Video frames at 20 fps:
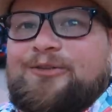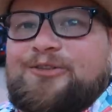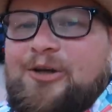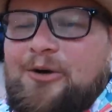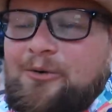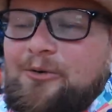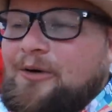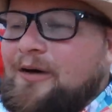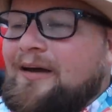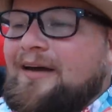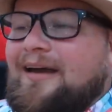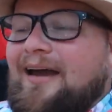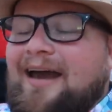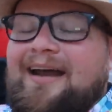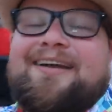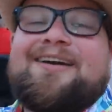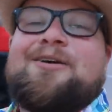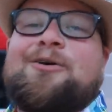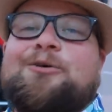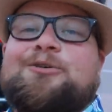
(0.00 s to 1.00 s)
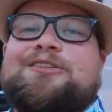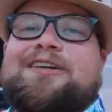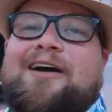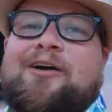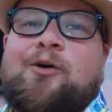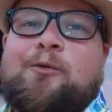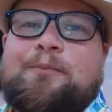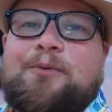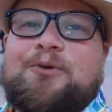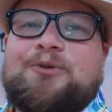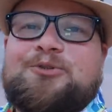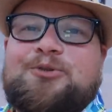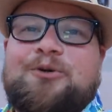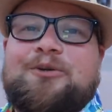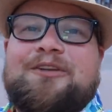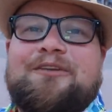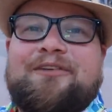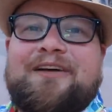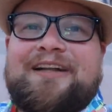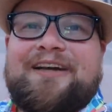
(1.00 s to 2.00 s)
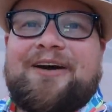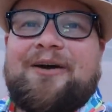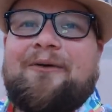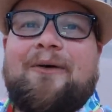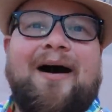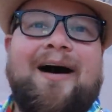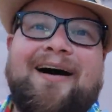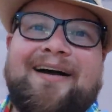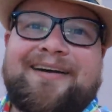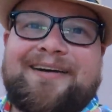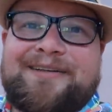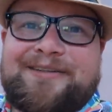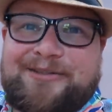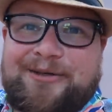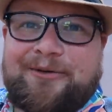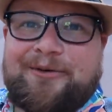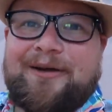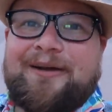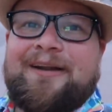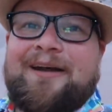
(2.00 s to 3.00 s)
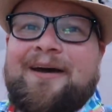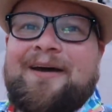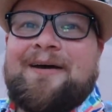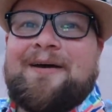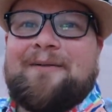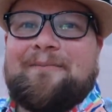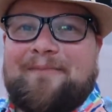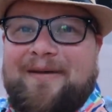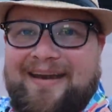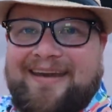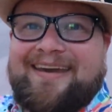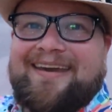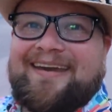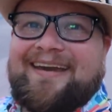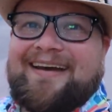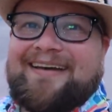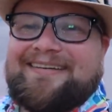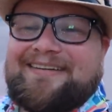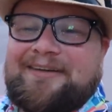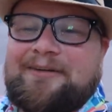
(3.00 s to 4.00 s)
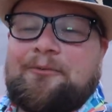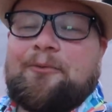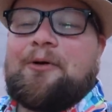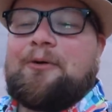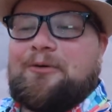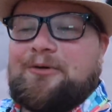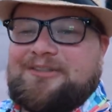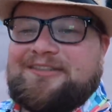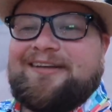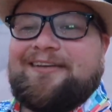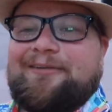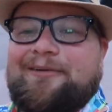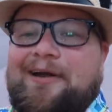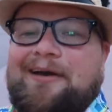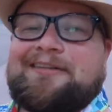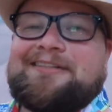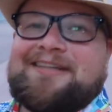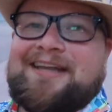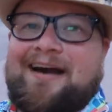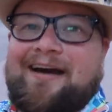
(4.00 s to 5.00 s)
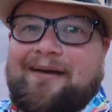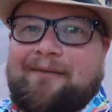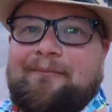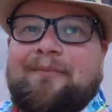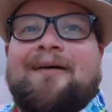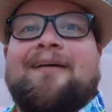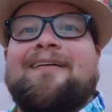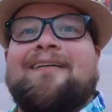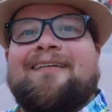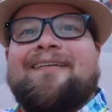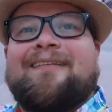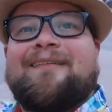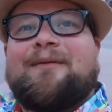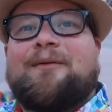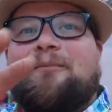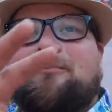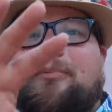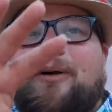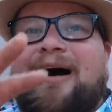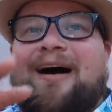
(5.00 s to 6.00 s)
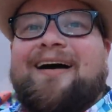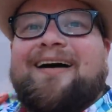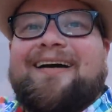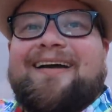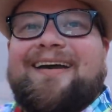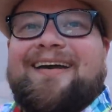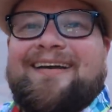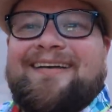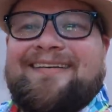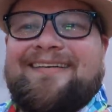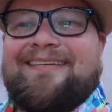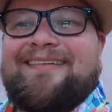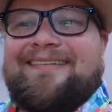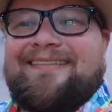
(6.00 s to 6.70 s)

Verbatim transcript: So, anywho's, I hope you enjoyed the video. I enjoyed making it. We will see you next time. Bye.